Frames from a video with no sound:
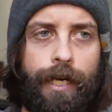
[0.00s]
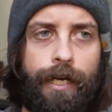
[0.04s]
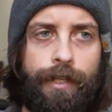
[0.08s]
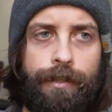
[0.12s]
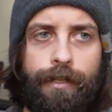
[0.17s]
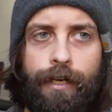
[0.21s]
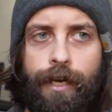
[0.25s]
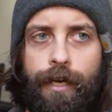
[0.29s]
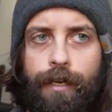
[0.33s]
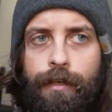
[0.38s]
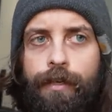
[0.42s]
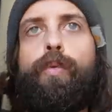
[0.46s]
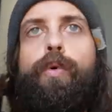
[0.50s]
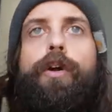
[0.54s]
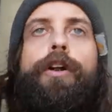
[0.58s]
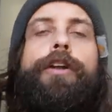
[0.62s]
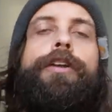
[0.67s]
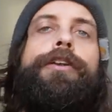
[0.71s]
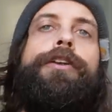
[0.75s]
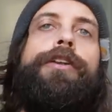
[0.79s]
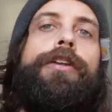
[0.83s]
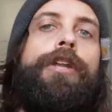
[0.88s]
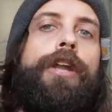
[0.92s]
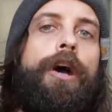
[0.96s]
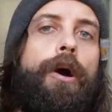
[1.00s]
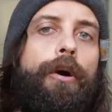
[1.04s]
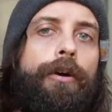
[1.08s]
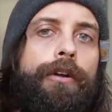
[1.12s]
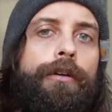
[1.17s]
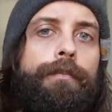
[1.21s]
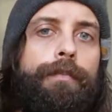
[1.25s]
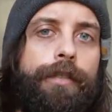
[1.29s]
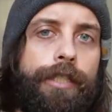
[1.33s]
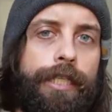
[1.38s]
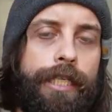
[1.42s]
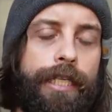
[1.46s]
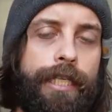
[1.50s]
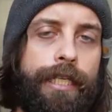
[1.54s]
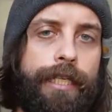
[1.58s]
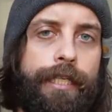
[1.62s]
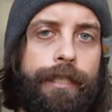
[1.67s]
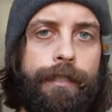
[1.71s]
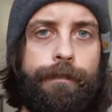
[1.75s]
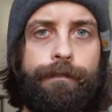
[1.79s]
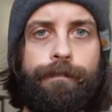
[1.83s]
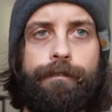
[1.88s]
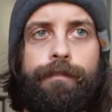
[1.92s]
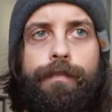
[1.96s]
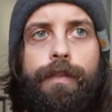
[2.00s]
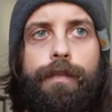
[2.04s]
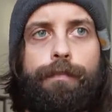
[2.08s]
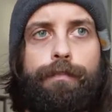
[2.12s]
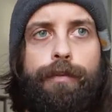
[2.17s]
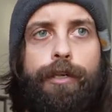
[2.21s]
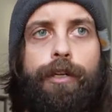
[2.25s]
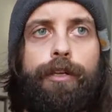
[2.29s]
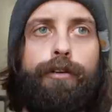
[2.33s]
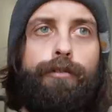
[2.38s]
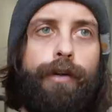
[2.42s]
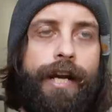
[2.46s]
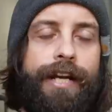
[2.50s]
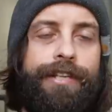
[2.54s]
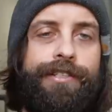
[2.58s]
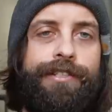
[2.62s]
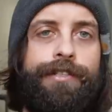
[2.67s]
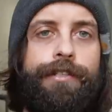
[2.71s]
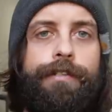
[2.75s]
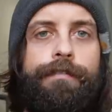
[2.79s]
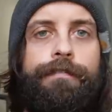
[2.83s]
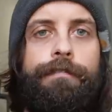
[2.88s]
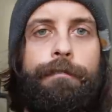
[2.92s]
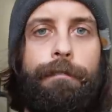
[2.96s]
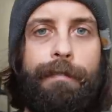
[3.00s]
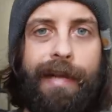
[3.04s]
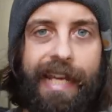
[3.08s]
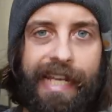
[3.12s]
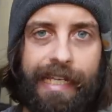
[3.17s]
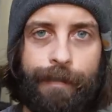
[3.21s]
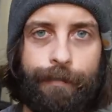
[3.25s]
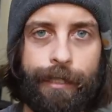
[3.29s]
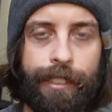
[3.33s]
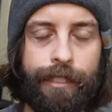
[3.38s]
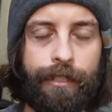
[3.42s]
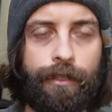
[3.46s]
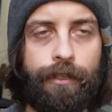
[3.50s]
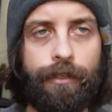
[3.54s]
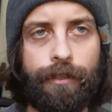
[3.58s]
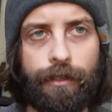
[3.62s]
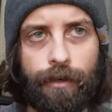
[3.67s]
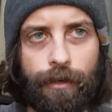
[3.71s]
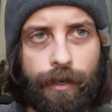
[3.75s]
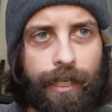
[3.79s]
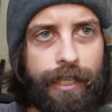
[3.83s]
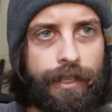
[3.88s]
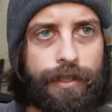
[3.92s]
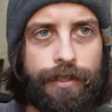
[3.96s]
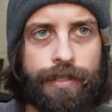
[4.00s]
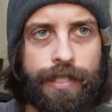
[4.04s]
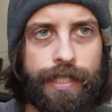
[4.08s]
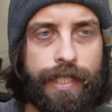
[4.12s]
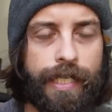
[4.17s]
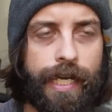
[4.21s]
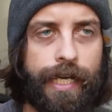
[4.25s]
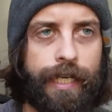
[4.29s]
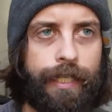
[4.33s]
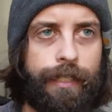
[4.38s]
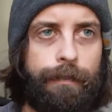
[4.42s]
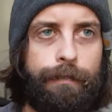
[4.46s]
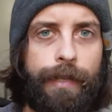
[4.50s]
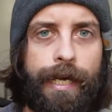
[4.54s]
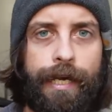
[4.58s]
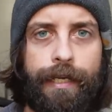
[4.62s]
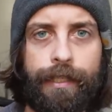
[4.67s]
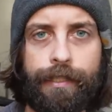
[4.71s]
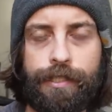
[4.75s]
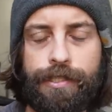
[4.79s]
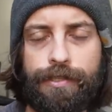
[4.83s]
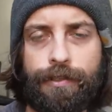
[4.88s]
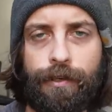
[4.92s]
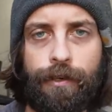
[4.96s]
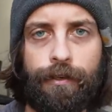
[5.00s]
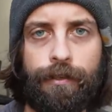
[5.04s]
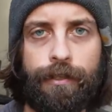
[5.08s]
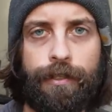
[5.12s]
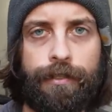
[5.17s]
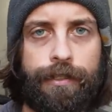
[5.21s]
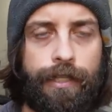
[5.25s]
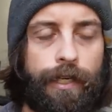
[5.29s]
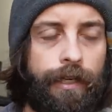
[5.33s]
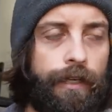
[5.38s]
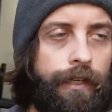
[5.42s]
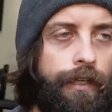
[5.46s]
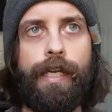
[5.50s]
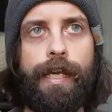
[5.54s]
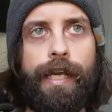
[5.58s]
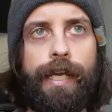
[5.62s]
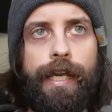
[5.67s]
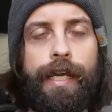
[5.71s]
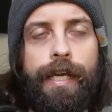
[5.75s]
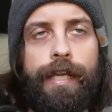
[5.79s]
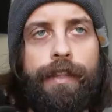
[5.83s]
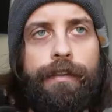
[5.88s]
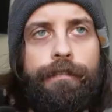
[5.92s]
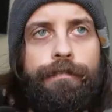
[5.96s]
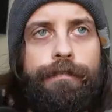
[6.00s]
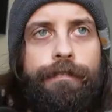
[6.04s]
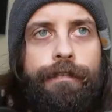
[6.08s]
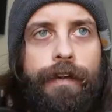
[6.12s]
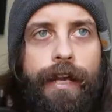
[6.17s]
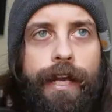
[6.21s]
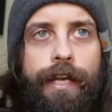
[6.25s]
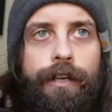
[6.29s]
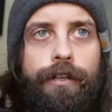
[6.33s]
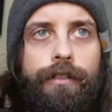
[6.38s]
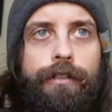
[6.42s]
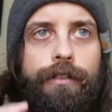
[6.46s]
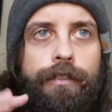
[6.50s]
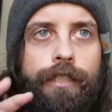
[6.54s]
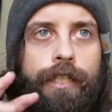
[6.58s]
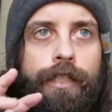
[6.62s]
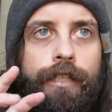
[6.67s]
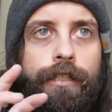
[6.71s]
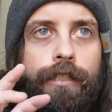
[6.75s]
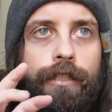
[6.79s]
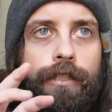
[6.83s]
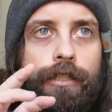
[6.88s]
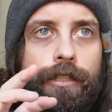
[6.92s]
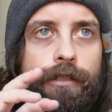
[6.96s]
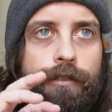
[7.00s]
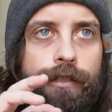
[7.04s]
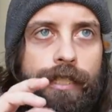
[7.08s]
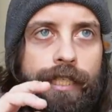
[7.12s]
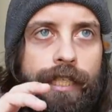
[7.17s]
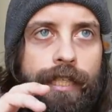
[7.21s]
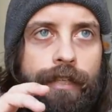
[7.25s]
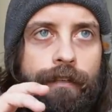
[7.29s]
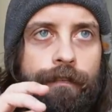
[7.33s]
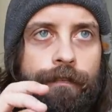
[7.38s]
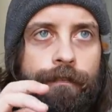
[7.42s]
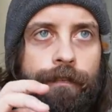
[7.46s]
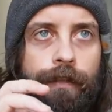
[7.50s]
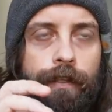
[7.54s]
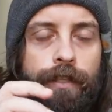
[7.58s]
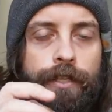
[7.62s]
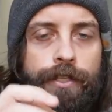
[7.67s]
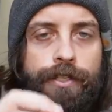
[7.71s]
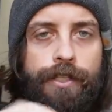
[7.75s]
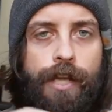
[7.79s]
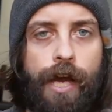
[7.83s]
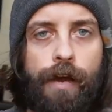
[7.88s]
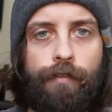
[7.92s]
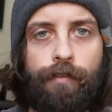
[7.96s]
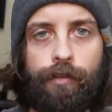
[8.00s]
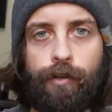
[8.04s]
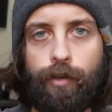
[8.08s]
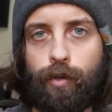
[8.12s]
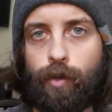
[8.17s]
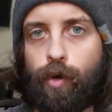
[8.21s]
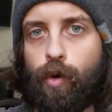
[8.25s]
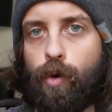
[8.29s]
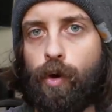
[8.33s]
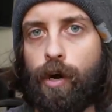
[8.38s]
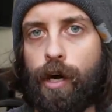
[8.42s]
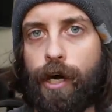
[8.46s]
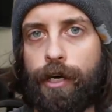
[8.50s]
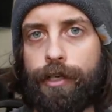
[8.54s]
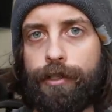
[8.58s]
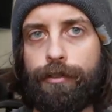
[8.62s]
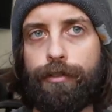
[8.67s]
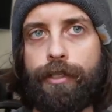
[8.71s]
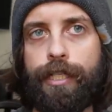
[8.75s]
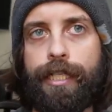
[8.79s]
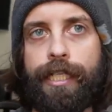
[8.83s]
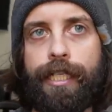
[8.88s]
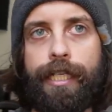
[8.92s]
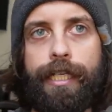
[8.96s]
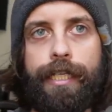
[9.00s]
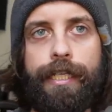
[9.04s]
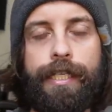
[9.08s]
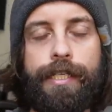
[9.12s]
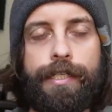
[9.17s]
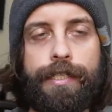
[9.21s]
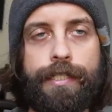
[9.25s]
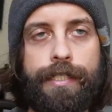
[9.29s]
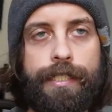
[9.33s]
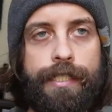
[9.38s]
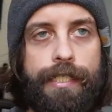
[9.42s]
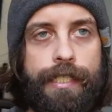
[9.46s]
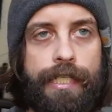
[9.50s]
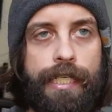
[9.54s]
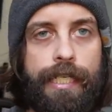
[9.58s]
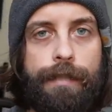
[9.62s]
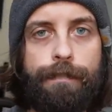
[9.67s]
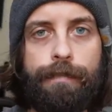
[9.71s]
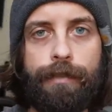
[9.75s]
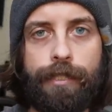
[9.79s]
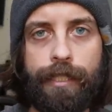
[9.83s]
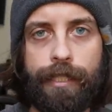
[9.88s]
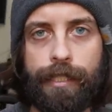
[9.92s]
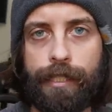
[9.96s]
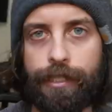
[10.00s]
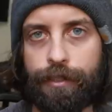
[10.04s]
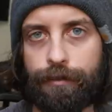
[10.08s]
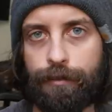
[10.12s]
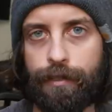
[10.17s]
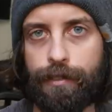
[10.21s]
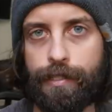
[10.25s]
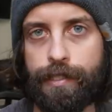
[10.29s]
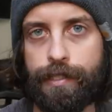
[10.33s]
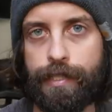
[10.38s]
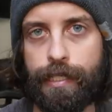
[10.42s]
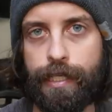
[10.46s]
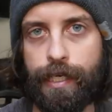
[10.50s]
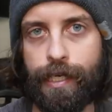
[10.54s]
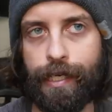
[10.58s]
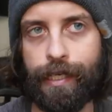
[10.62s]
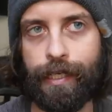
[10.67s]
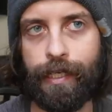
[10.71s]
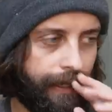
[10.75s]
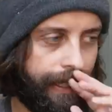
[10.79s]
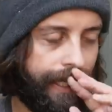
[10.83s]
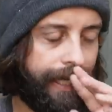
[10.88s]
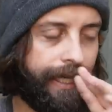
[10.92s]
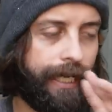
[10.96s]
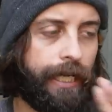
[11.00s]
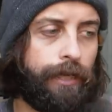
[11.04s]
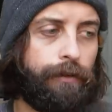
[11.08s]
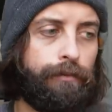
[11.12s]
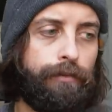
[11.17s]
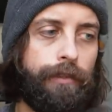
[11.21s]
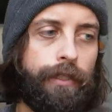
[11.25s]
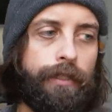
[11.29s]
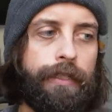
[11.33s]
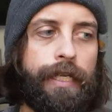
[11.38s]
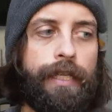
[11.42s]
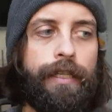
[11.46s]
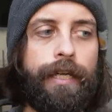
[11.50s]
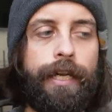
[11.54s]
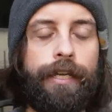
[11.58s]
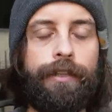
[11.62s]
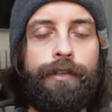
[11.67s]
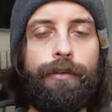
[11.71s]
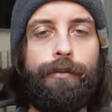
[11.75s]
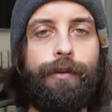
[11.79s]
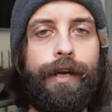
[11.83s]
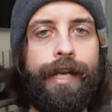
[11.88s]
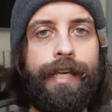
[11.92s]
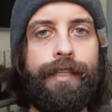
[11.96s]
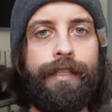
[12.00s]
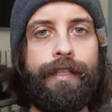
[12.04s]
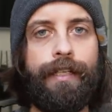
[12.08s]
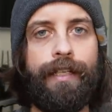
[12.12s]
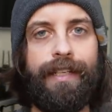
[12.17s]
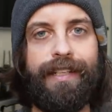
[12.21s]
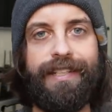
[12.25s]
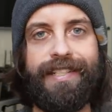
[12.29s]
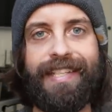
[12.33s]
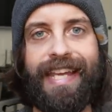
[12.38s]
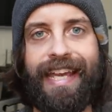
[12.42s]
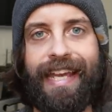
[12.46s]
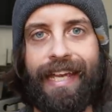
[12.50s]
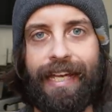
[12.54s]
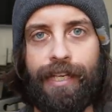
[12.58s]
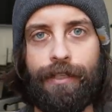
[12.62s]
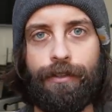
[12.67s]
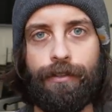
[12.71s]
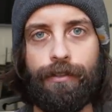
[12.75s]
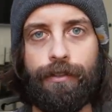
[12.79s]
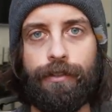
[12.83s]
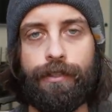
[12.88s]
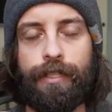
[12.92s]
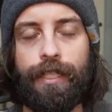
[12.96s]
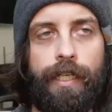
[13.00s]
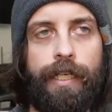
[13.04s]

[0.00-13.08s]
I thought were notably progressive, maybe, although it is enigmatic, it's hard to tell. And the final concluding philosophical quandary is deeply interesting, and I really like the way that it is handled